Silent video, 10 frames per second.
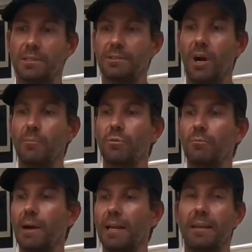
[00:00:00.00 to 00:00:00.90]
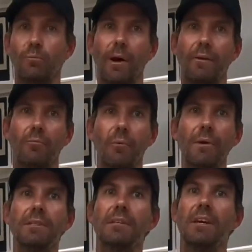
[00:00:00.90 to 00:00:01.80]
So don't put them back in wet or
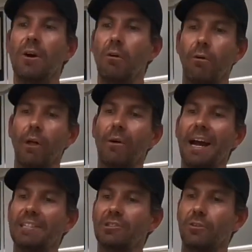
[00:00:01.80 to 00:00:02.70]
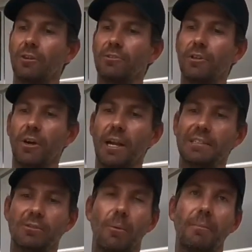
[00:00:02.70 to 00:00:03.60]
moist, or they'll catch a lot of dirt
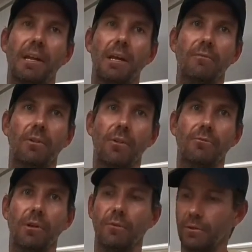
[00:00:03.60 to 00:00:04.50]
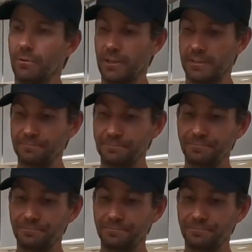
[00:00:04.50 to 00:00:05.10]
and stop that airflow through your filter.